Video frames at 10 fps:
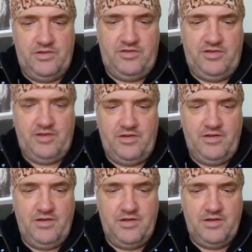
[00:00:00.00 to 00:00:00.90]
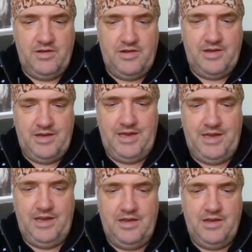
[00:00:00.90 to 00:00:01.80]
Tier
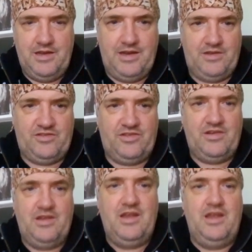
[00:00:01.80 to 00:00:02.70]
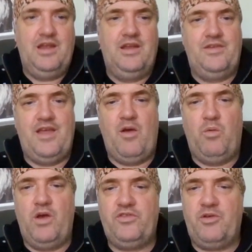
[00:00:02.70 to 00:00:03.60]
E8. Now,
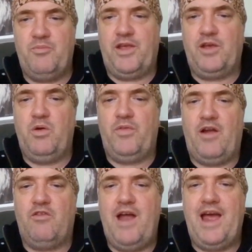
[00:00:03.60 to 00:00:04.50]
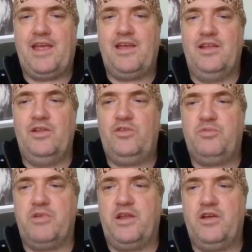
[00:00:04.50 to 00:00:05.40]
was there a bingo on that rack? It
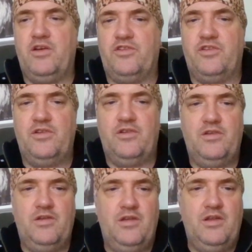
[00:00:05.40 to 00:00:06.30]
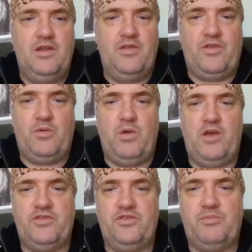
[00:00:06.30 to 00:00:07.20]
looks pretty good. There
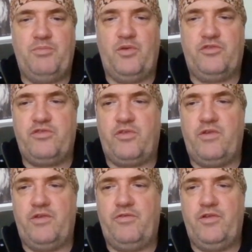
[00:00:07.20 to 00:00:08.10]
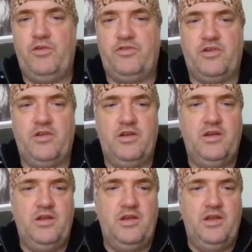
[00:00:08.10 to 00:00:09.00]
wasn't, but through the right floater,
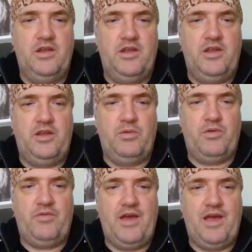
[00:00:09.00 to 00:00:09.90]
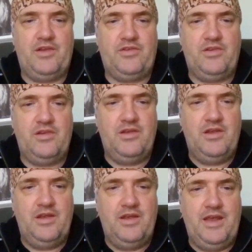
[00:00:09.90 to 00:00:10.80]
you would have had
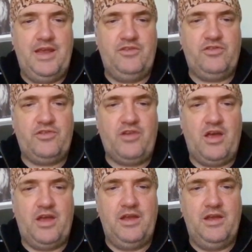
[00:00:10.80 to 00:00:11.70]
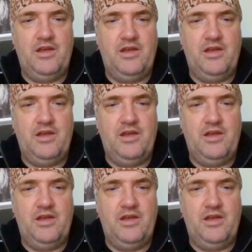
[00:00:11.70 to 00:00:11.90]
intertie,